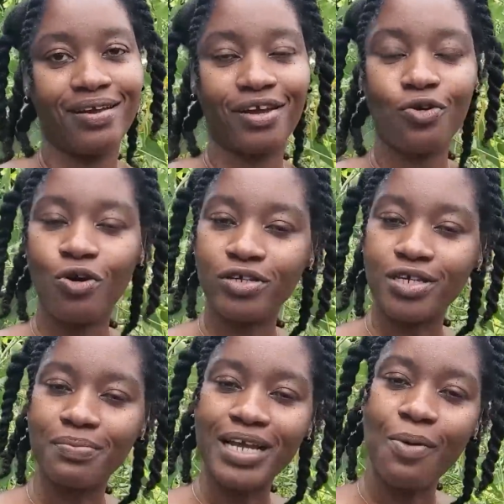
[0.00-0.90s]
You know,
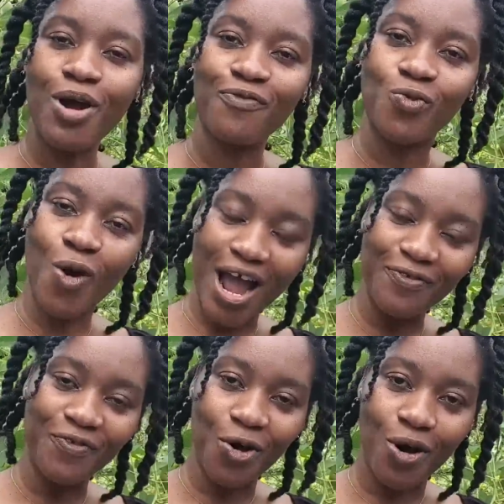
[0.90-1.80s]
sometimes we have the white
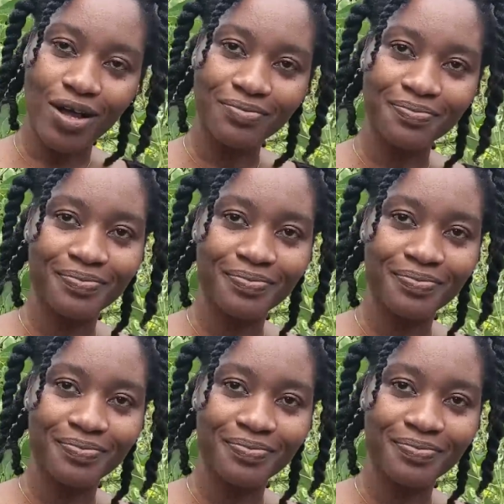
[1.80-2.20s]
flour,